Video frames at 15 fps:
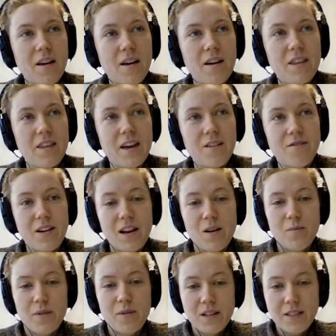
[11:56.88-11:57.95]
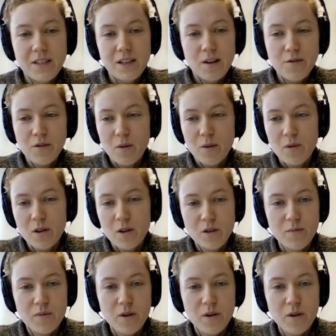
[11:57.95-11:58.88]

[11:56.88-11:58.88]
The availability of commercial